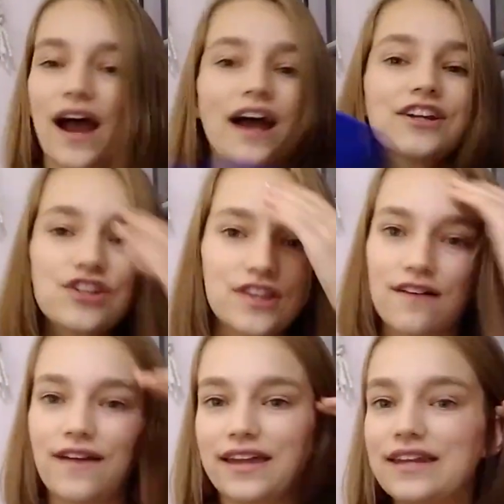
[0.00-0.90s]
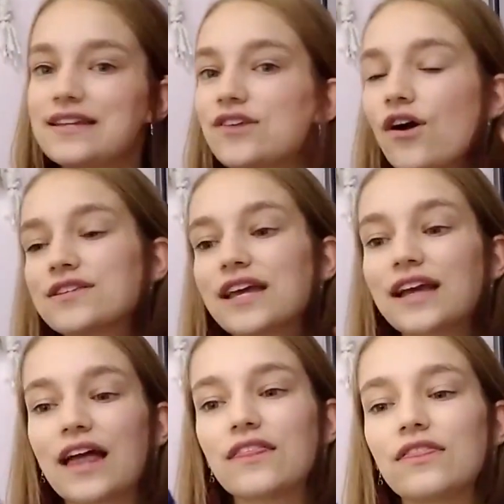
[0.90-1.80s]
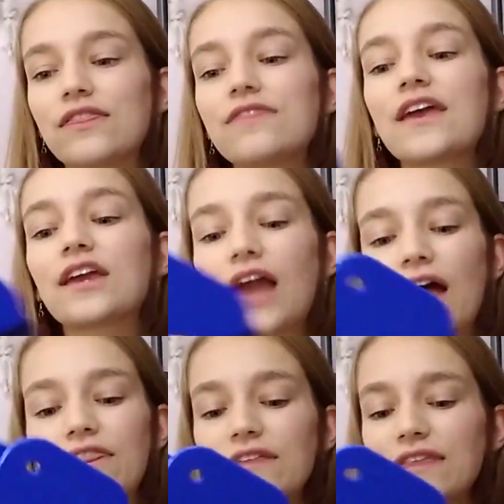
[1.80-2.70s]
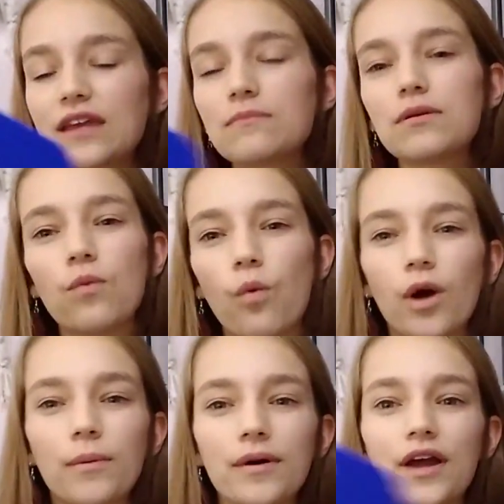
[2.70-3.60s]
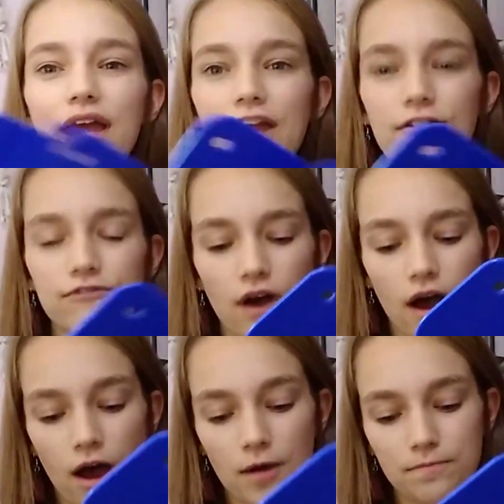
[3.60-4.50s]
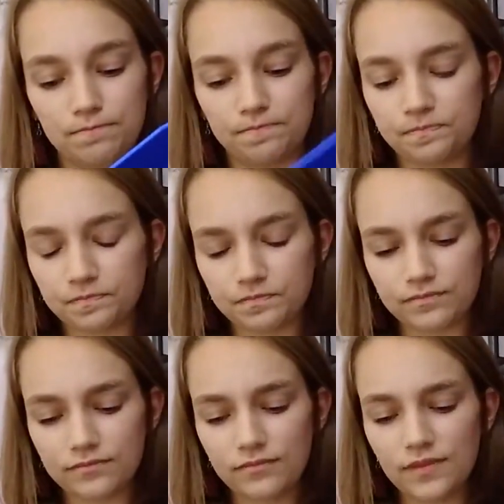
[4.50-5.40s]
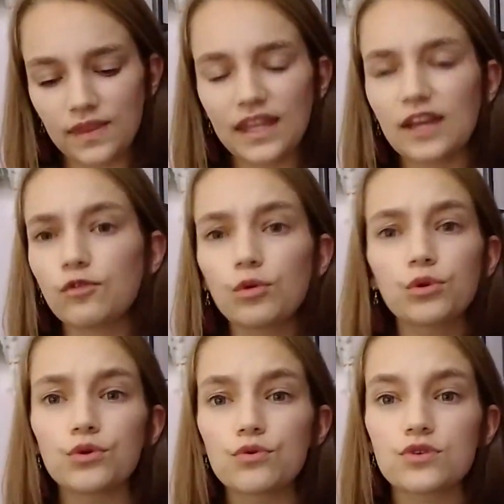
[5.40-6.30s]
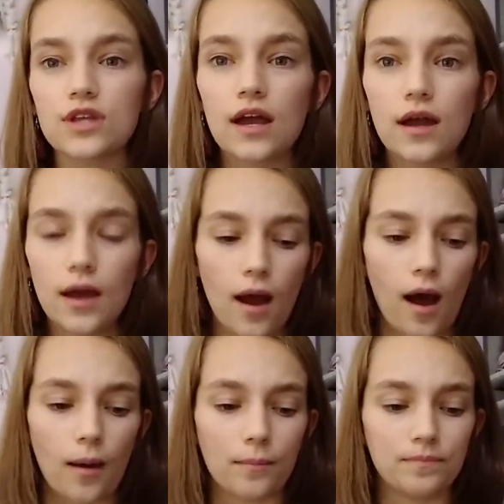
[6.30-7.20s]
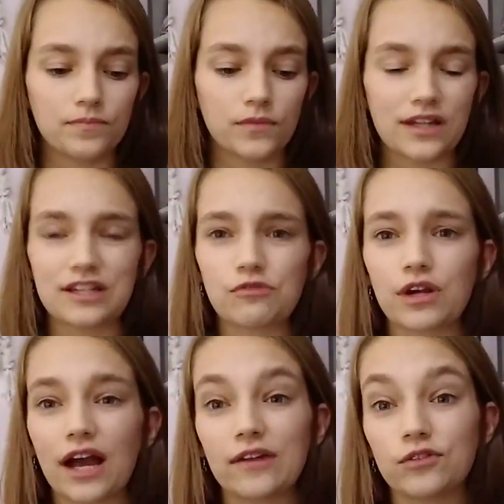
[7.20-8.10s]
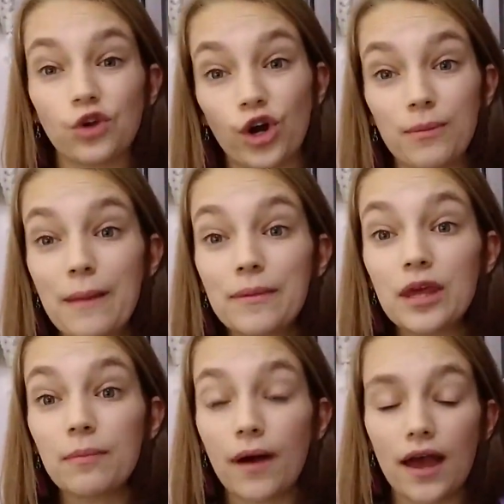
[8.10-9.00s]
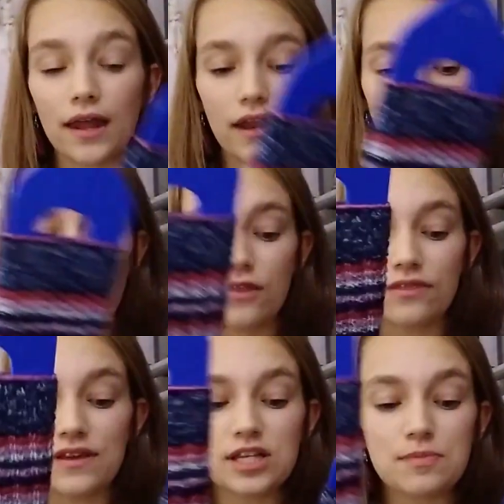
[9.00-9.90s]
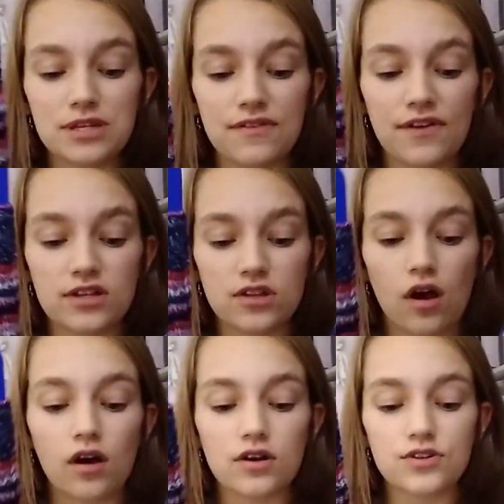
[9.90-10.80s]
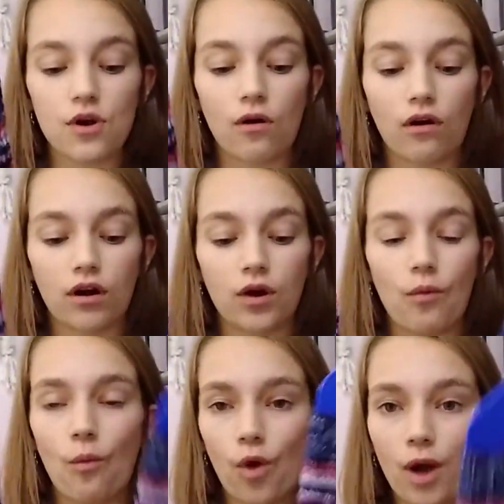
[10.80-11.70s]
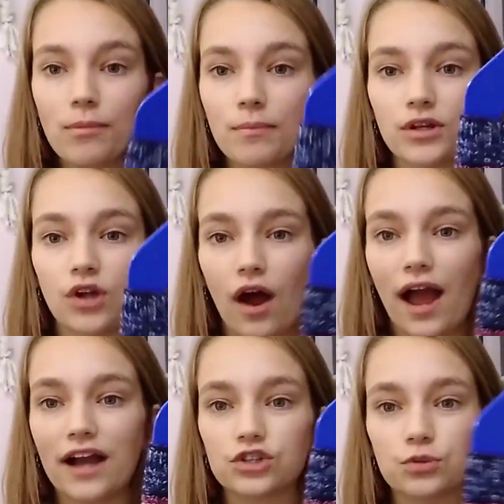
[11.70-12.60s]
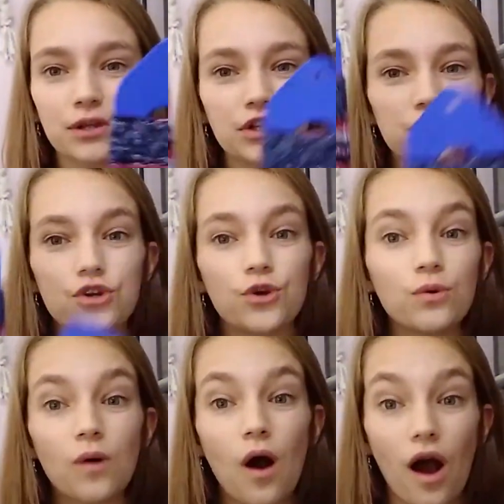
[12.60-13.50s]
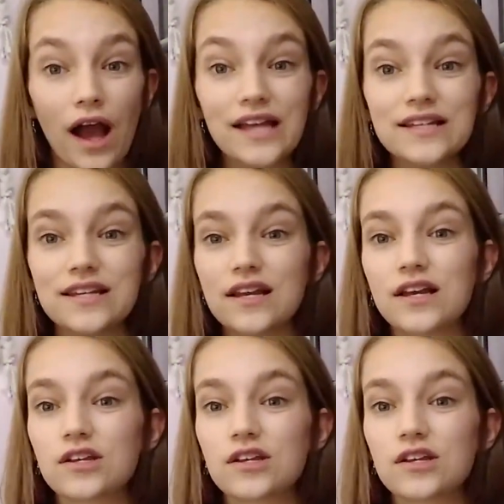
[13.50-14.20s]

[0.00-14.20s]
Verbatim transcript: I just love hand knit socks. Like, they can, I think they can be warmer if, um, if you use um, a different kind of yarn maybe, but these specific socks are warm but not actually too hot.